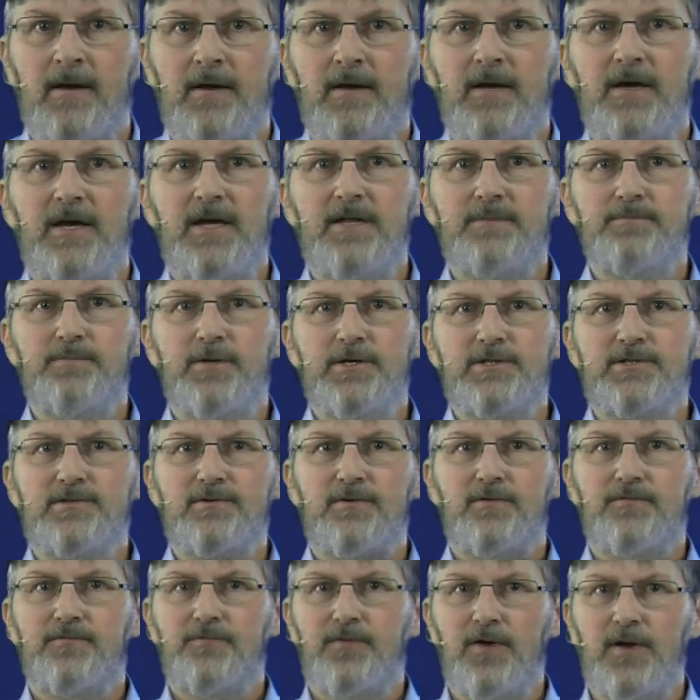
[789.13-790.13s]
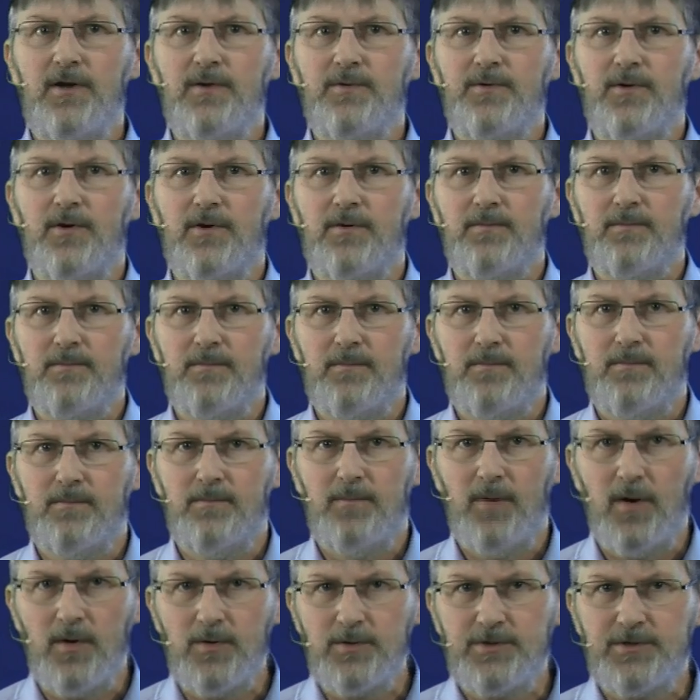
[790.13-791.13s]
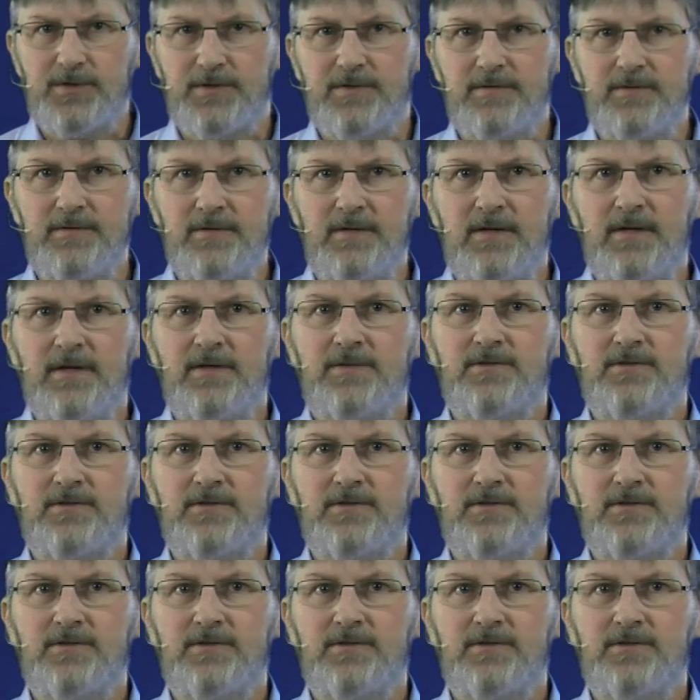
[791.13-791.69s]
It must follow your motion.